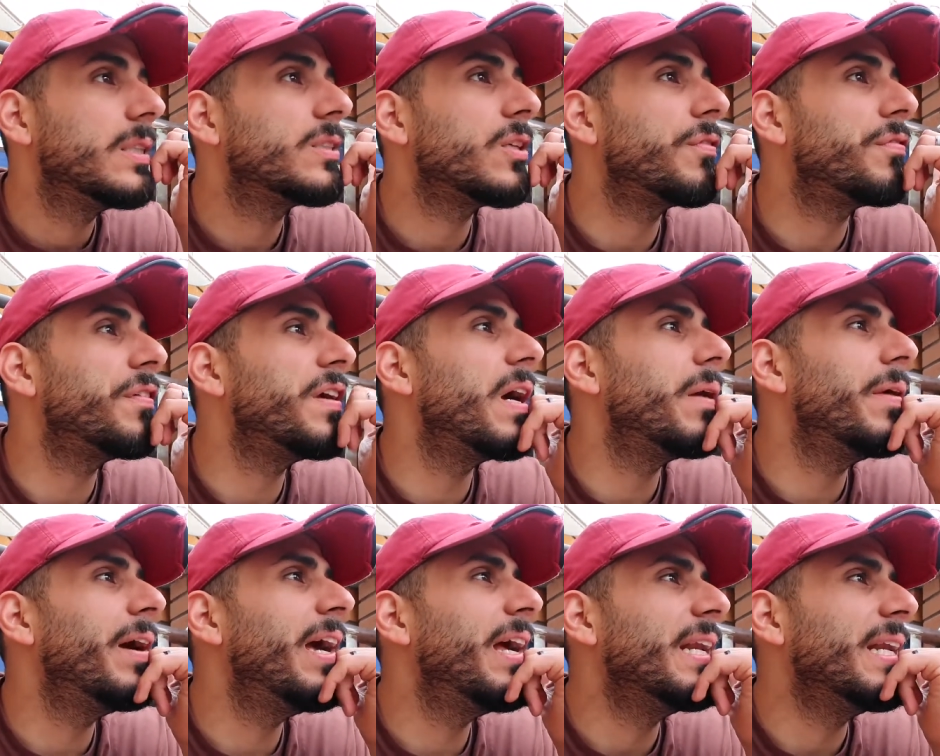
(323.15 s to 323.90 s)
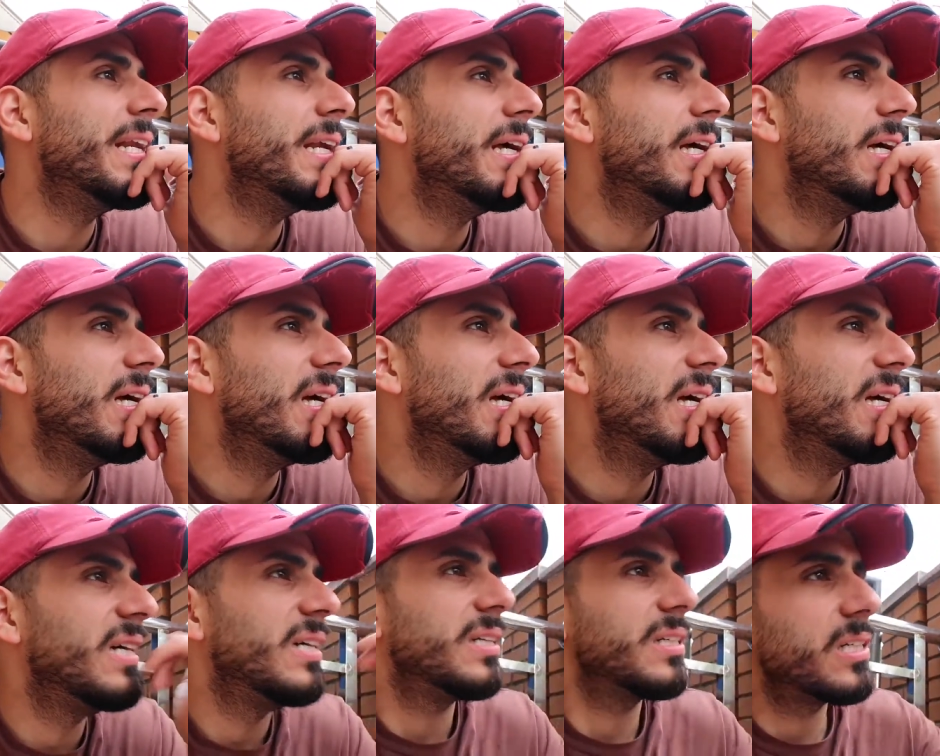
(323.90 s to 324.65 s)
Sofia, in.
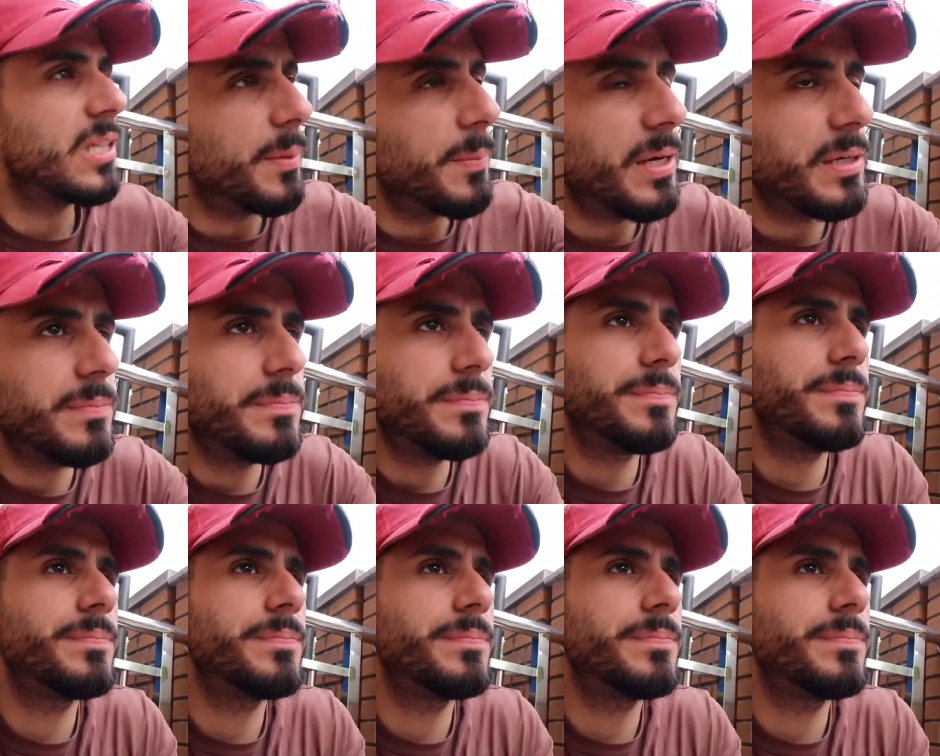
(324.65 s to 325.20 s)
Come on.